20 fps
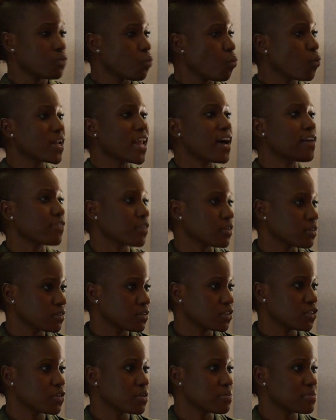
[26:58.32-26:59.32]

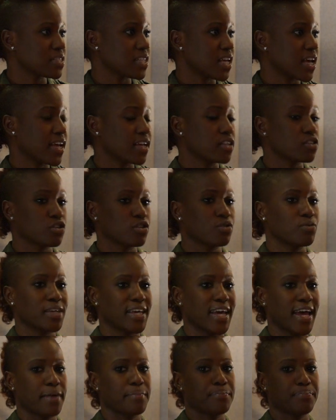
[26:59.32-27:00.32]
whatever. You know what I'm saying? So you
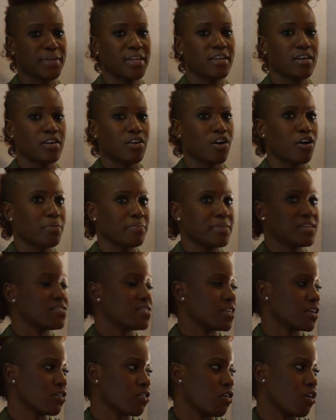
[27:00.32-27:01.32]
can't be an R&B
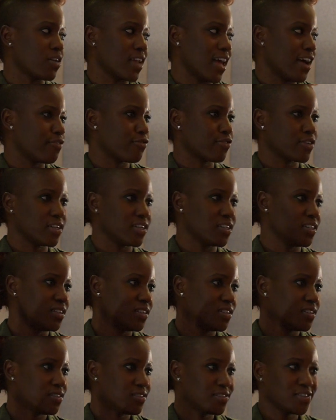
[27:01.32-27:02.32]
singer on every
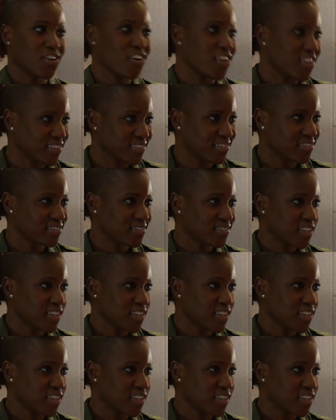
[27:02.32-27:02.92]
song.